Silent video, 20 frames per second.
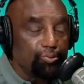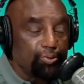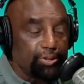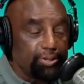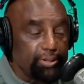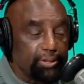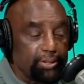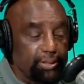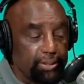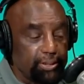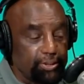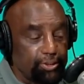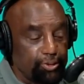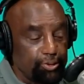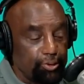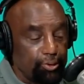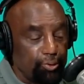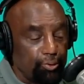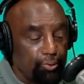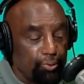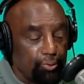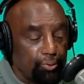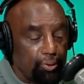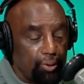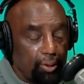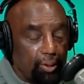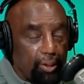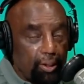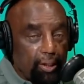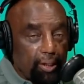what she did to you
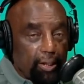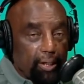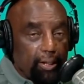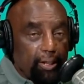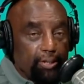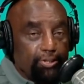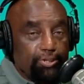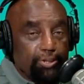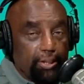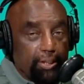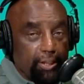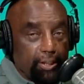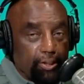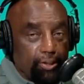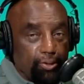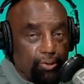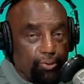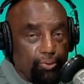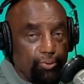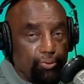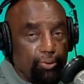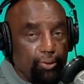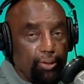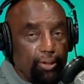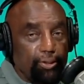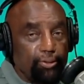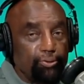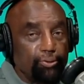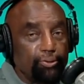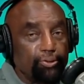is in you,
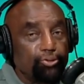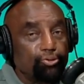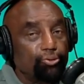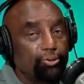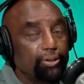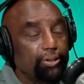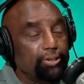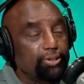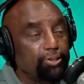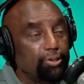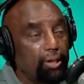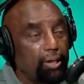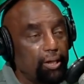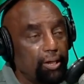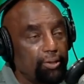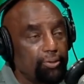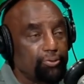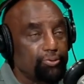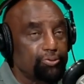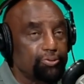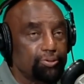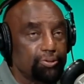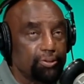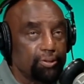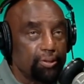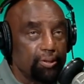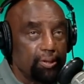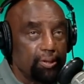and you're doing it to others.